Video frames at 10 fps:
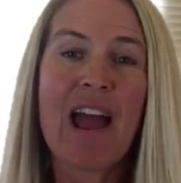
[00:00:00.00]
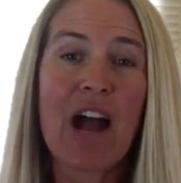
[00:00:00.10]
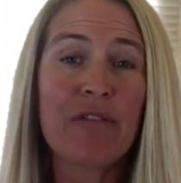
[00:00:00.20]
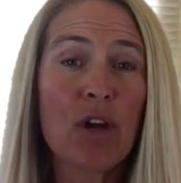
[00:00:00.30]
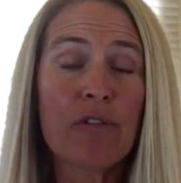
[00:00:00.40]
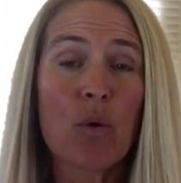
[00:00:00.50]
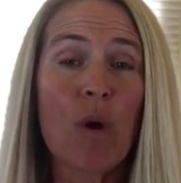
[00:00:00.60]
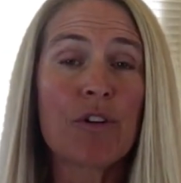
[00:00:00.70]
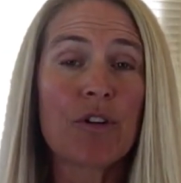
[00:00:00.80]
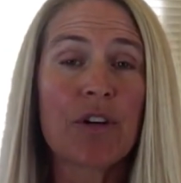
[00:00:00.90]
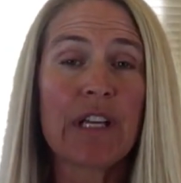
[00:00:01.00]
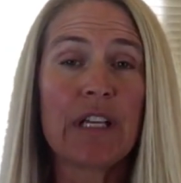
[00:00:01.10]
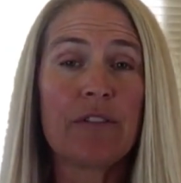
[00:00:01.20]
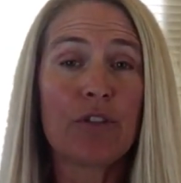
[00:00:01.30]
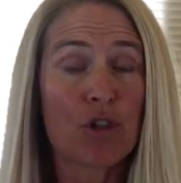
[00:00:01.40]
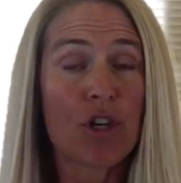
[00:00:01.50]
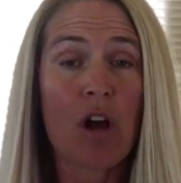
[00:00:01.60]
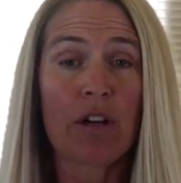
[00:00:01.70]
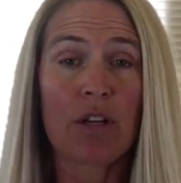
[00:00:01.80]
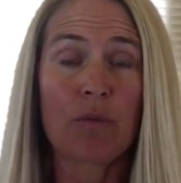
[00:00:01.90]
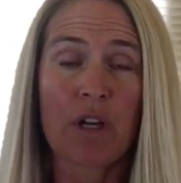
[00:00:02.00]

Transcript: Have you ever wondered if your child can